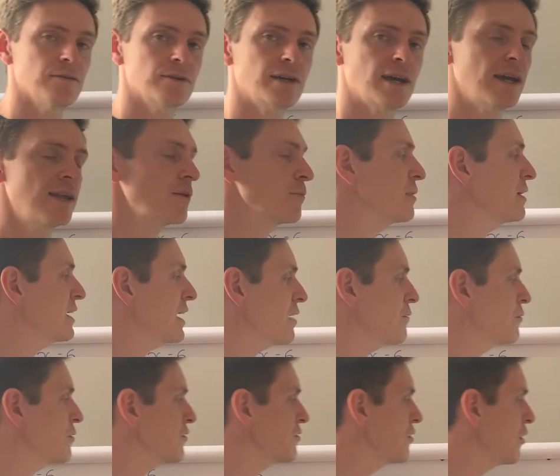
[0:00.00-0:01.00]
Okay, and be
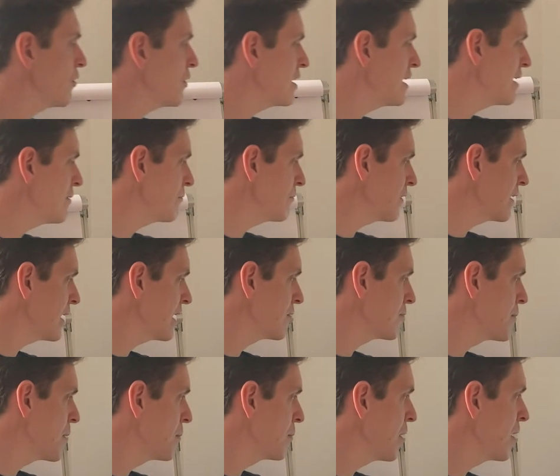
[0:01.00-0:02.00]
careful, it's not the length here,
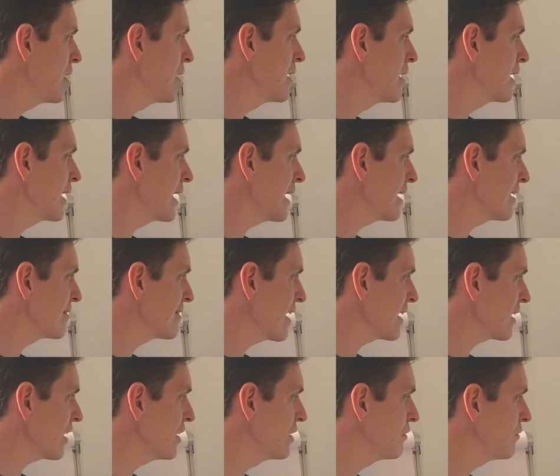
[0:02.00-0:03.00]
remember, it is
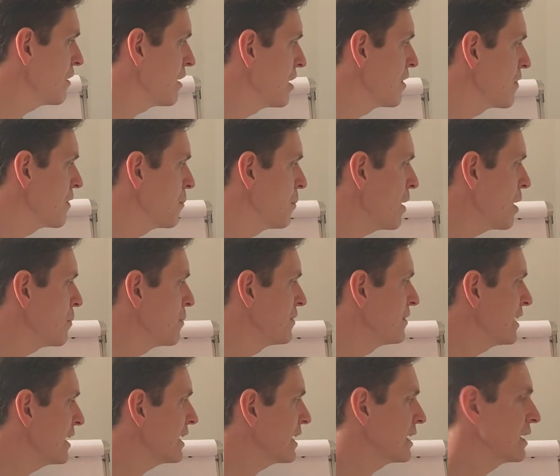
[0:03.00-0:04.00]
that kind of the
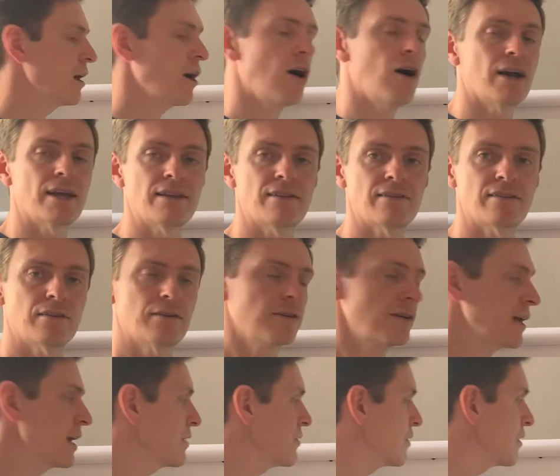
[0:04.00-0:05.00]
perpendicular height.
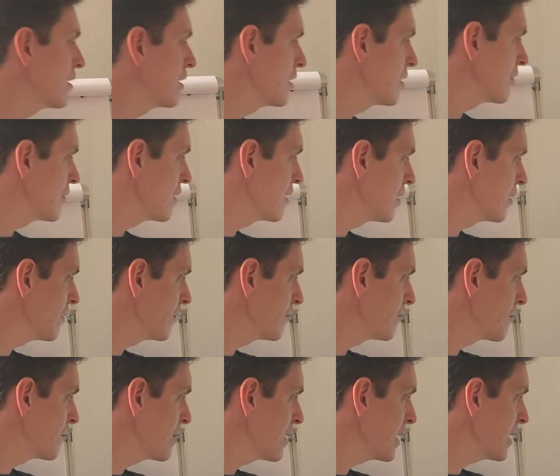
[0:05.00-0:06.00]
Okay, the
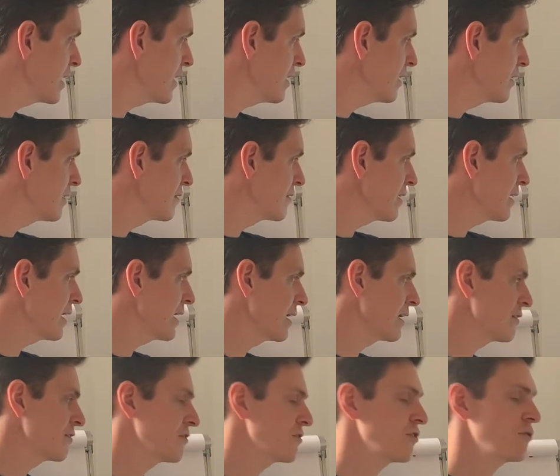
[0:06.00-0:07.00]
from here to here,
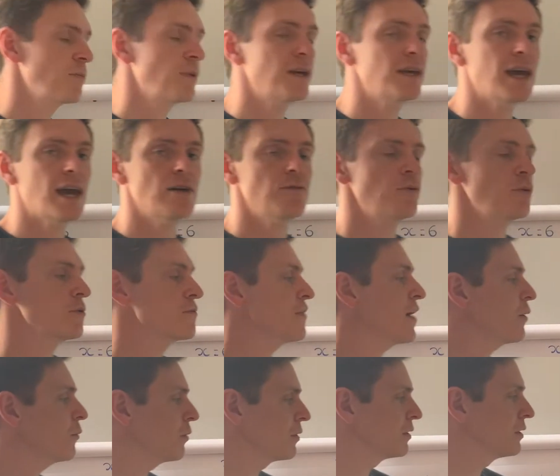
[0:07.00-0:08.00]
so just be careful with
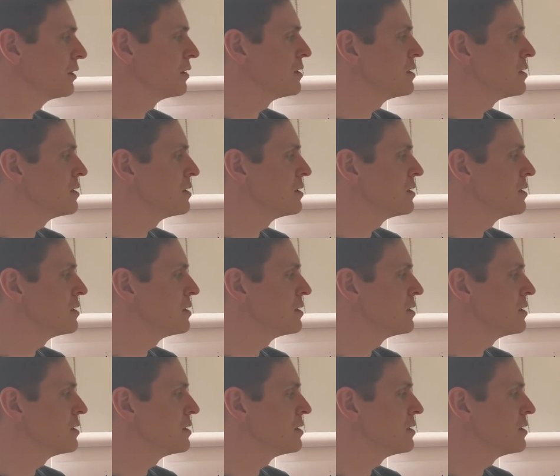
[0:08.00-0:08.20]
that one.